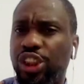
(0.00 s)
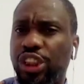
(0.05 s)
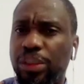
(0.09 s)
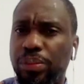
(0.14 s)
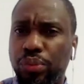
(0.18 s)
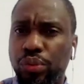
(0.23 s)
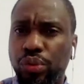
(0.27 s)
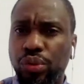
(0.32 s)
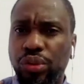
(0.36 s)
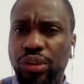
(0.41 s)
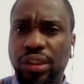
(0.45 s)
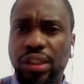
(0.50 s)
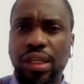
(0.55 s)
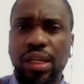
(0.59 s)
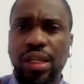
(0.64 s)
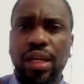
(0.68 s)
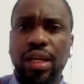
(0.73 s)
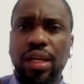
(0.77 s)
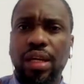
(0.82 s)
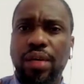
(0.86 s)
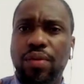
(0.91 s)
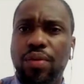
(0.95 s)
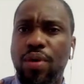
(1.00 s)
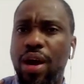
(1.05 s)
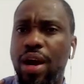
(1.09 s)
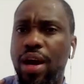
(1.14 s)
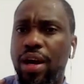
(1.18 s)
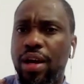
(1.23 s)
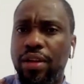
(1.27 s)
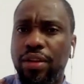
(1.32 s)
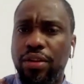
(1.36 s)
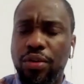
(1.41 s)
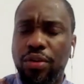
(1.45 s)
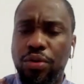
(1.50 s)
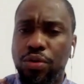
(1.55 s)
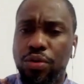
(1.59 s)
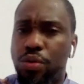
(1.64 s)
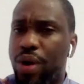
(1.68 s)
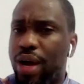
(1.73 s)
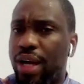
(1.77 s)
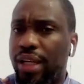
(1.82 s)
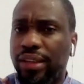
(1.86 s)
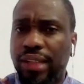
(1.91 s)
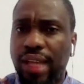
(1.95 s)
Djibouti, where the
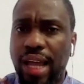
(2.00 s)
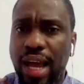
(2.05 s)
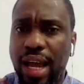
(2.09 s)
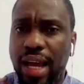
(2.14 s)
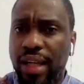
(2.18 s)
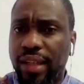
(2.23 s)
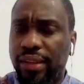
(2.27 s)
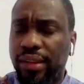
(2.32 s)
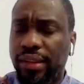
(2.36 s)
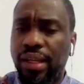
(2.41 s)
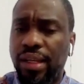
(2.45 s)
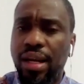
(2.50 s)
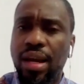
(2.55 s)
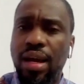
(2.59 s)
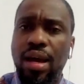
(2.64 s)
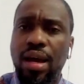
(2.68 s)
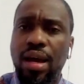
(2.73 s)
U S has